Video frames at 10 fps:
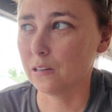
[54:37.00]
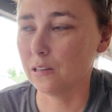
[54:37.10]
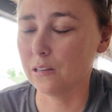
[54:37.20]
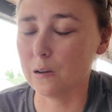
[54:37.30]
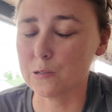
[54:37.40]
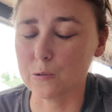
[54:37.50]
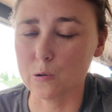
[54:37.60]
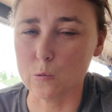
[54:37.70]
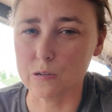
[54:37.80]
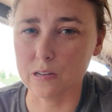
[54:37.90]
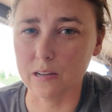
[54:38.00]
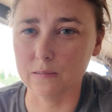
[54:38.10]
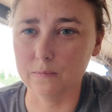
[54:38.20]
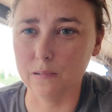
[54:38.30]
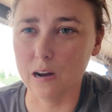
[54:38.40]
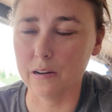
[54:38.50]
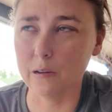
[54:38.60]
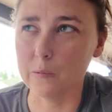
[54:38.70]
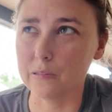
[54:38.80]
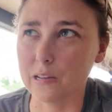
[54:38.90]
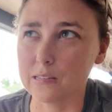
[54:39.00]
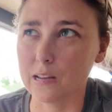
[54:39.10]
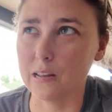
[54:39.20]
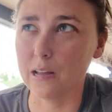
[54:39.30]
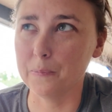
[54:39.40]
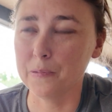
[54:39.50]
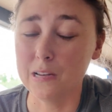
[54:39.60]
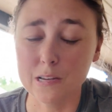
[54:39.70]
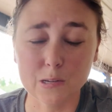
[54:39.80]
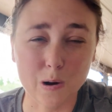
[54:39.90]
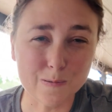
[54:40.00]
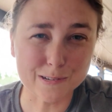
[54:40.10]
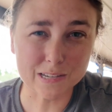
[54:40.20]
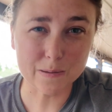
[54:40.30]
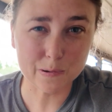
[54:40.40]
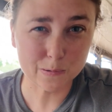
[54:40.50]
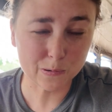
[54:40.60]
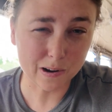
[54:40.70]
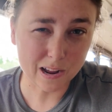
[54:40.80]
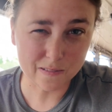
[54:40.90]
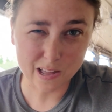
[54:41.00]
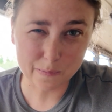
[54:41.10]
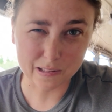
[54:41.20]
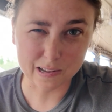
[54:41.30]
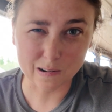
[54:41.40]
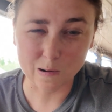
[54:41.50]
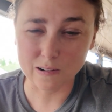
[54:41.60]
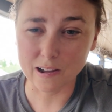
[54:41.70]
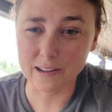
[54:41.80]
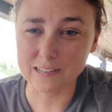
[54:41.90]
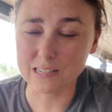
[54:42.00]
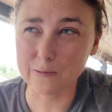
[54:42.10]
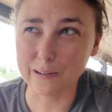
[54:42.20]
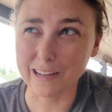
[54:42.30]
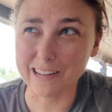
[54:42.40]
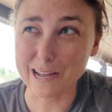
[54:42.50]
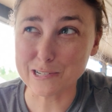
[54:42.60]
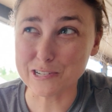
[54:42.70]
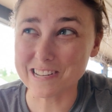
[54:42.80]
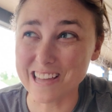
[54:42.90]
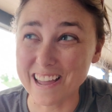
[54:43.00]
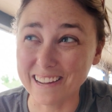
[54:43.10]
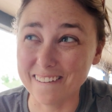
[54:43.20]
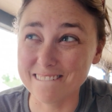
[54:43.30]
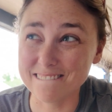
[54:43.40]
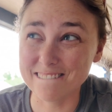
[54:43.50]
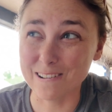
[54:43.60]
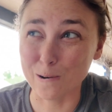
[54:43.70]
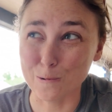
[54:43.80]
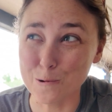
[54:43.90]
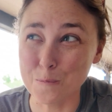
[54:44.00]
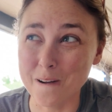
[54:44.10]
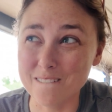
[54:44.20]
it also records like audio and things like that. So while we're sleeping, we're going to have that playing all night and see if we can't catch anything in our room.